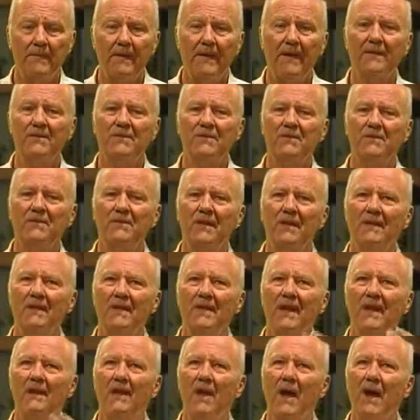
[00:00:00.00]
this is
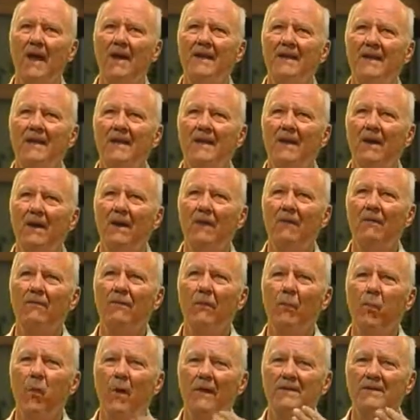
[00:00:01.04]
the idea
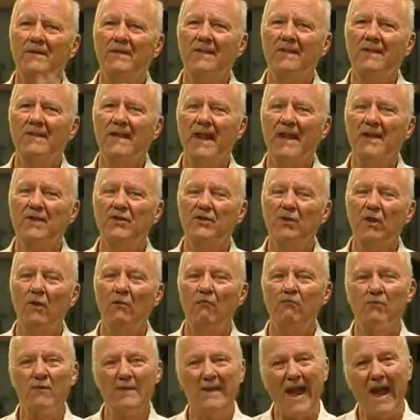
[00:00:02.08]
of what's the nature
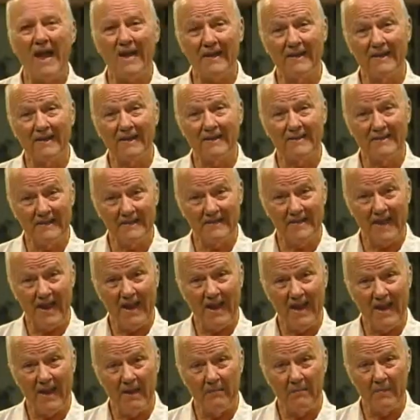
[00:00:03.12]
of reality
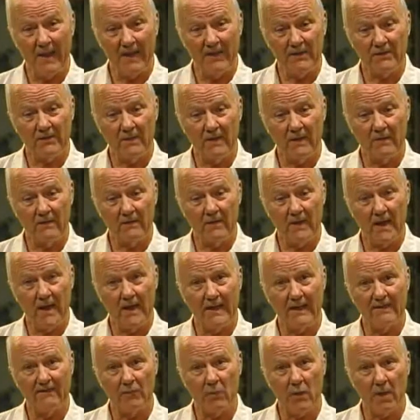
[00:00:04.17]
today based on the
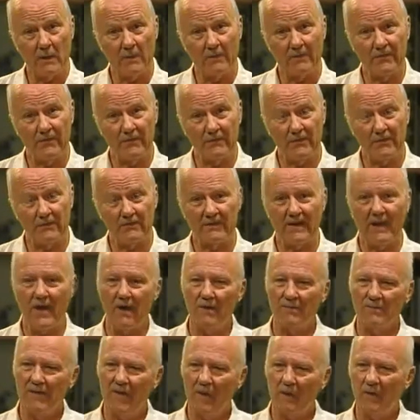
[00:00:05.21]
idea of quantum physics, and how
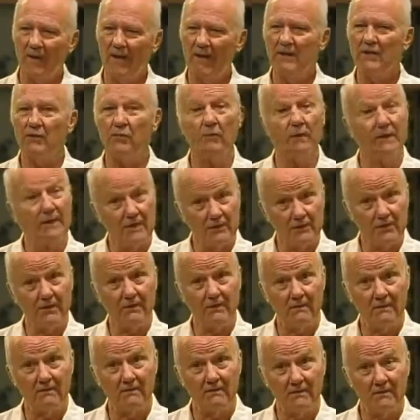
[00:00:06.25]
does that relate to
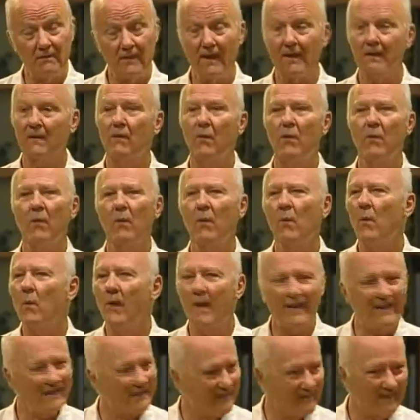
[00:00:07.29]
religion? Like,
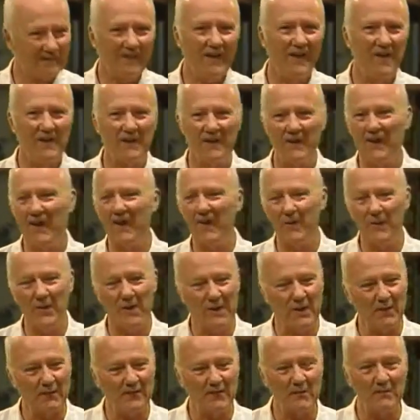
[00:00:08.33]
what? How do you
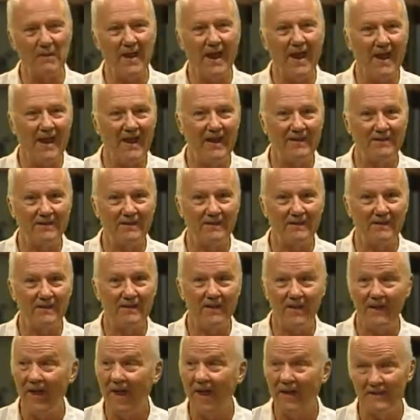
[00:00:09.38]
get from A
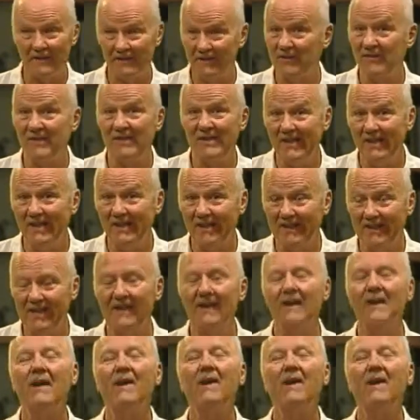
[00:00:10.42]
to Z?